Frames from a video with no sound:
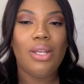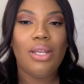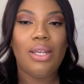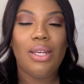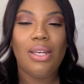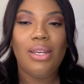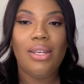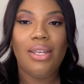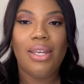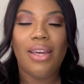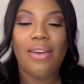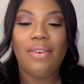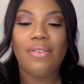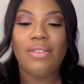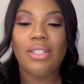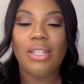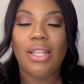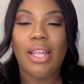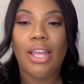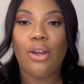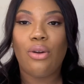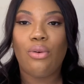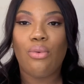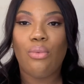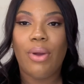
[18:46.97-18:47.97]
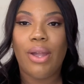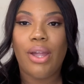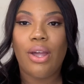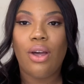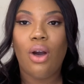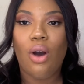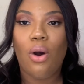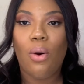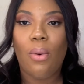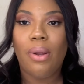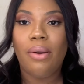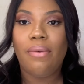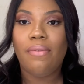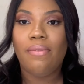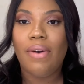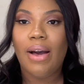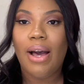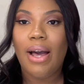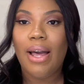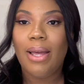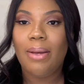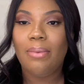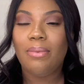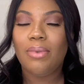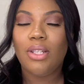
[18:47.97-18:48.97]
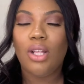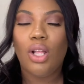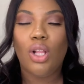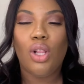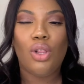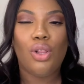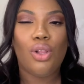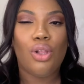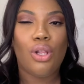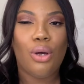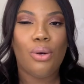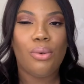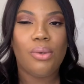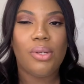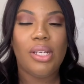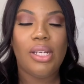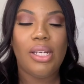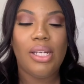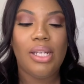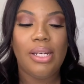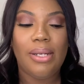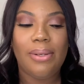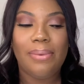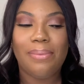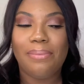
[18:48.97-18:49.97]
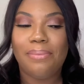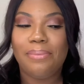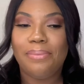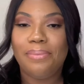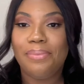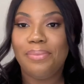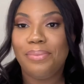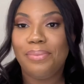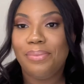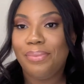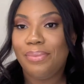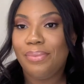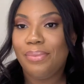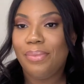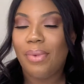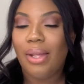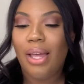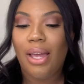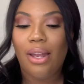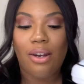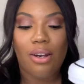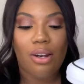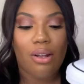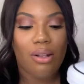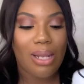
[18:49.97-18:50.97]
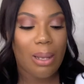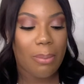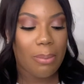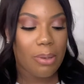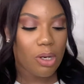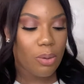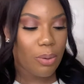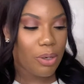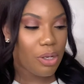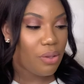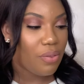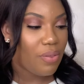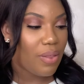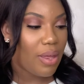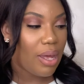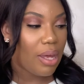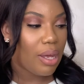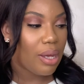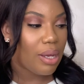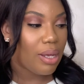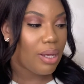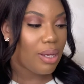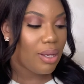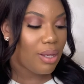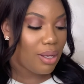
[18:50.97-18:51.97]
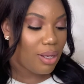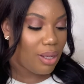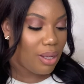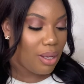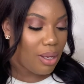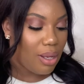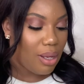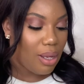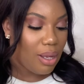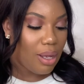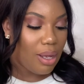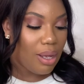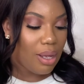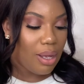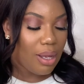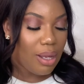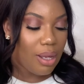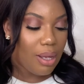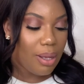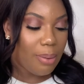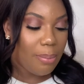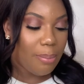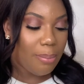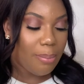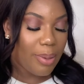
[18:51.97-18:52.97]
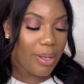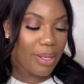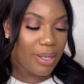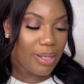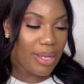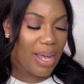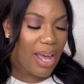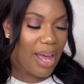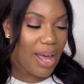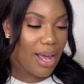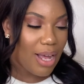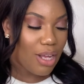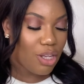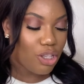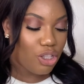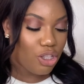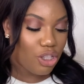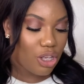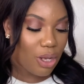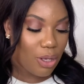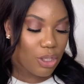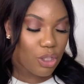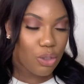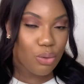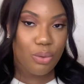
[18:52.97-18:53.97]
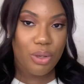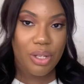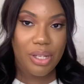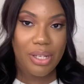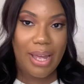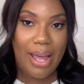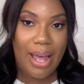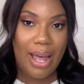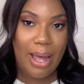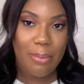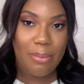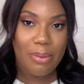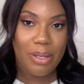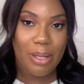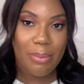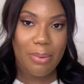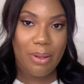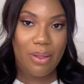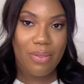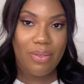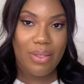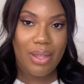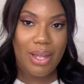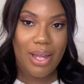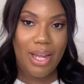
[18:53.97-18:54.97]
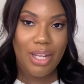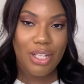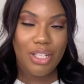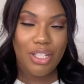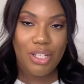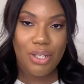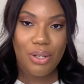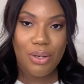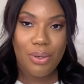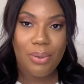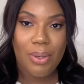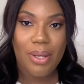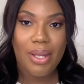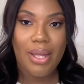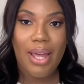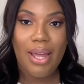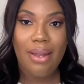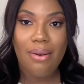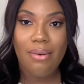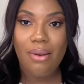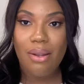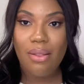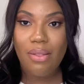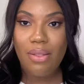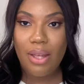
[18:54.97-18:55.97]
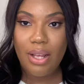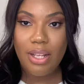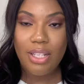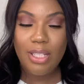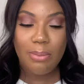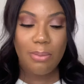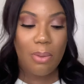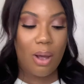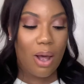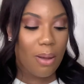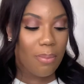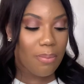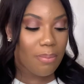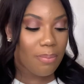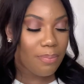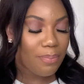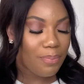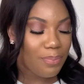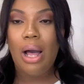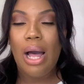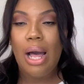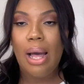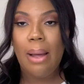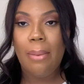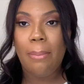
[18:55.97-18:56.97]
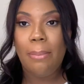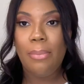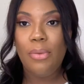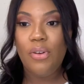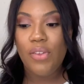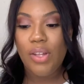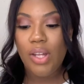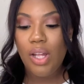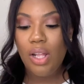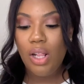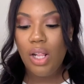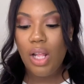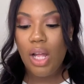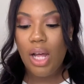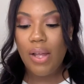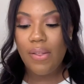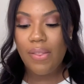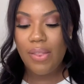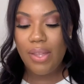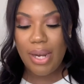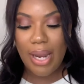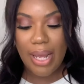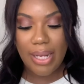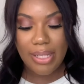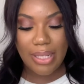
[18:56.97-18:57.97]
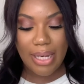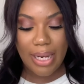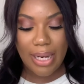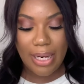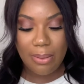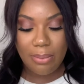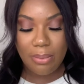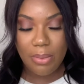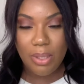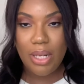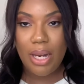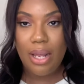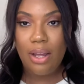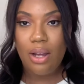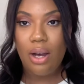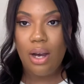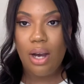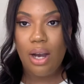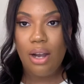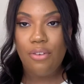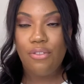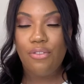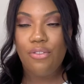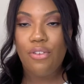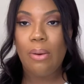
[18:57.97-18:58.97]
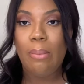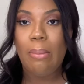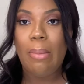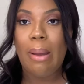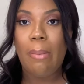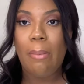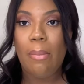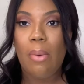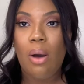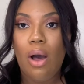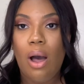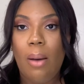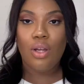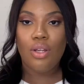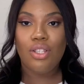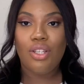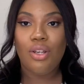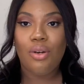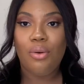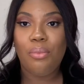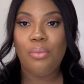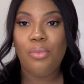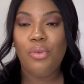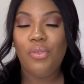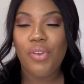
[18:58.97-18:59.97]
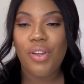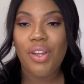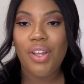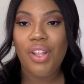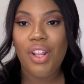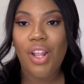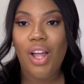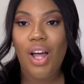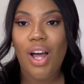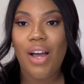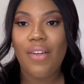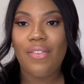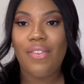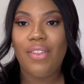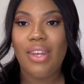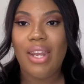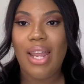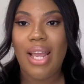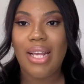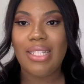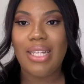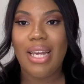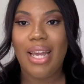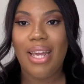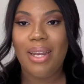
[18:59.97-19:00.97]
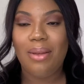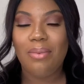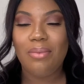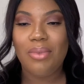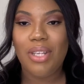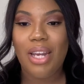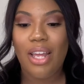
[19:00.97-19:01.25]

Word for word: key gives like a Rick Owen vibes, low key. I don't know. Let me know what you think. But yeah, so really happy about that. So again, thanks mom. Um, moving along, the next items that I got from my mom. So moving along, the next items that I